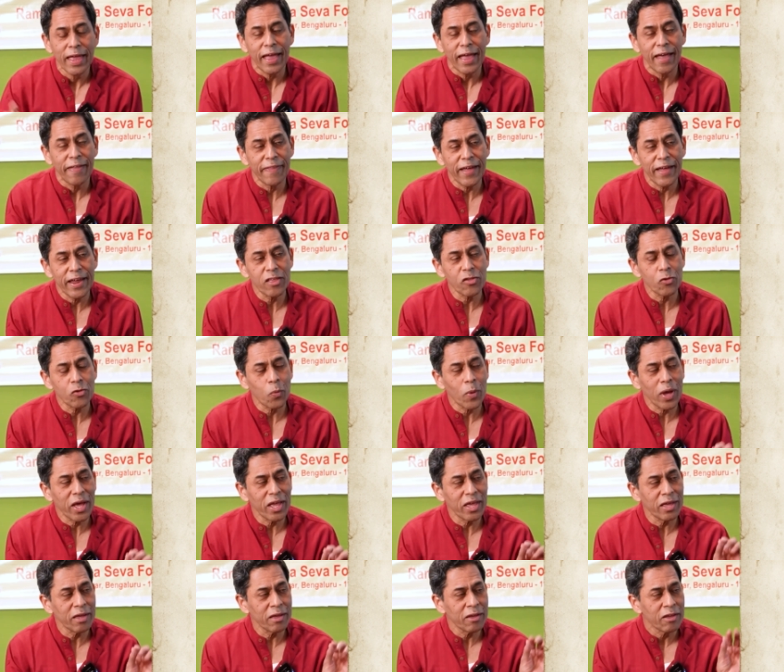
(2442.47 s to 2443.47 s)
And that is
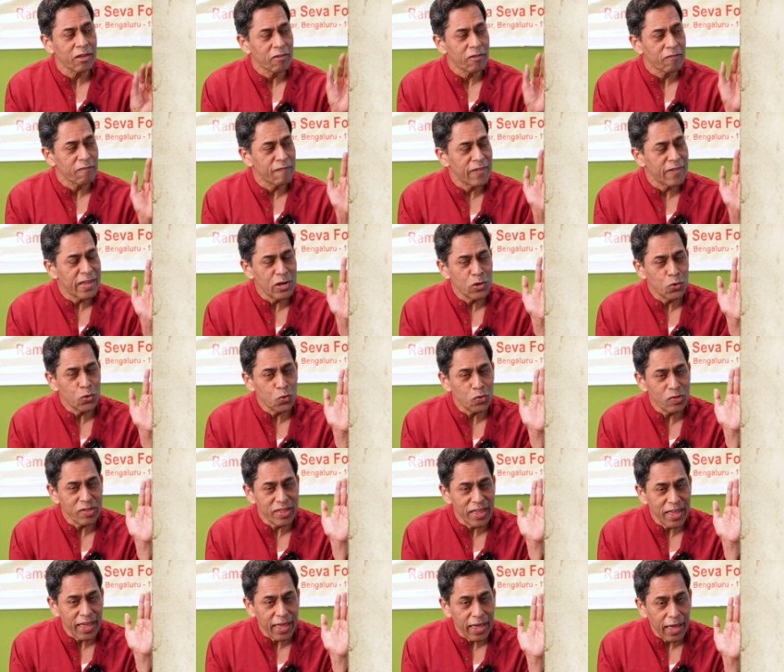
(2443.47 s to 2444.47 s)
why when you
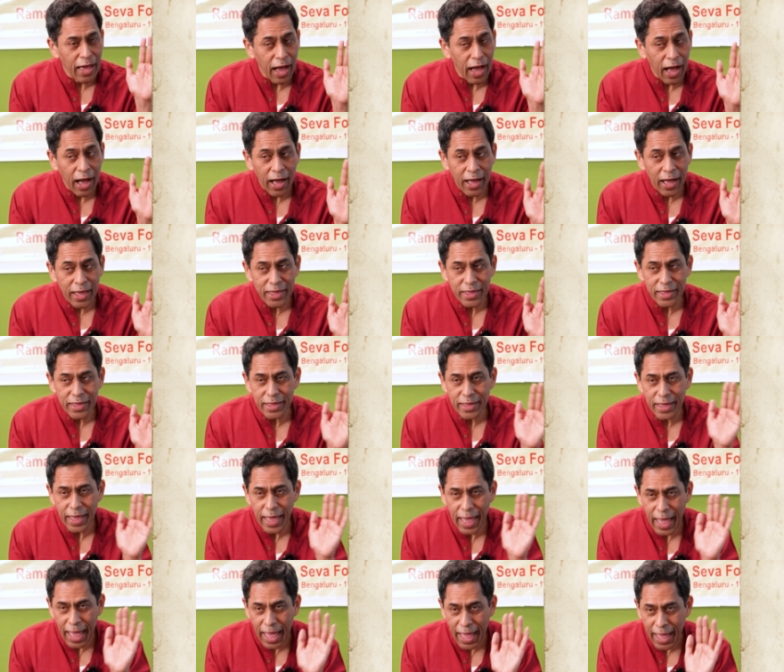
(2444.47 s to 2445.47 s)
say I
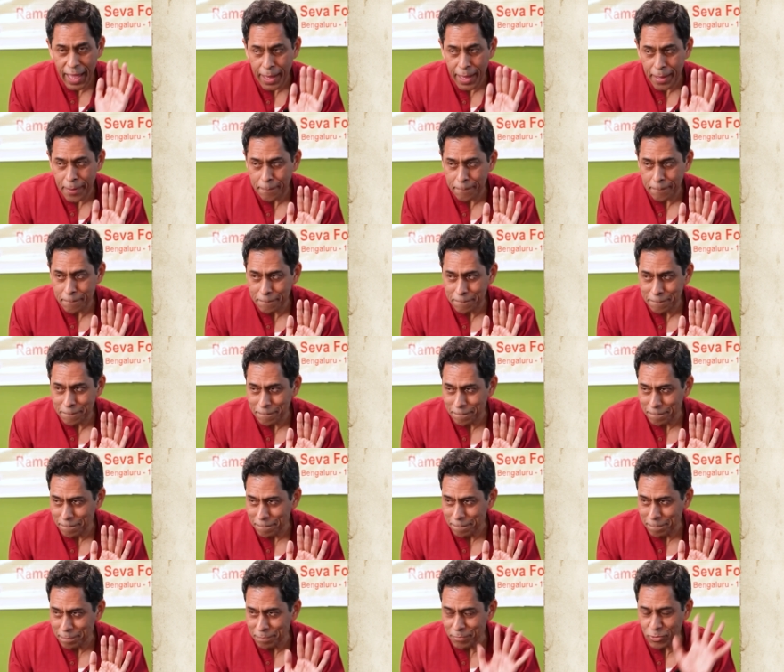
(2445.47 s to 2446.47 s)
am,
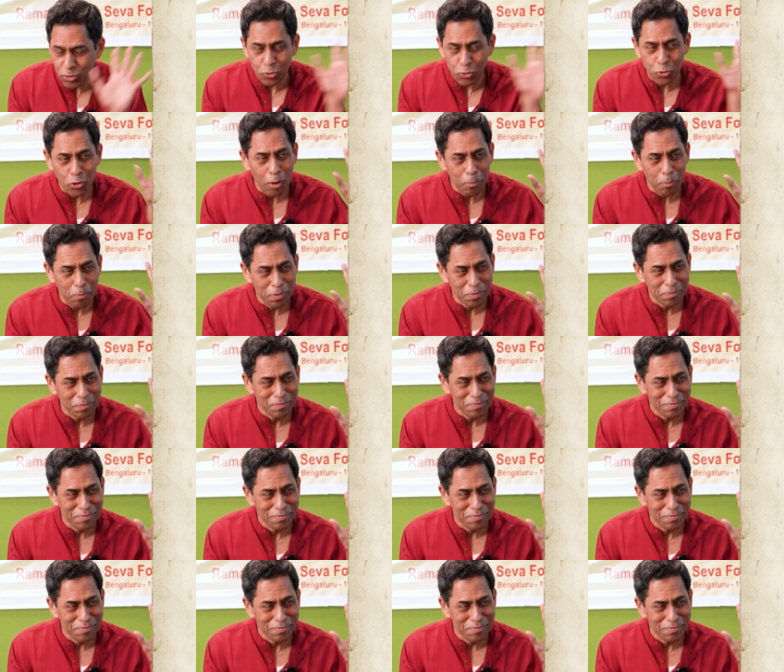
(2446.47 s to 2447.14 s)
stop.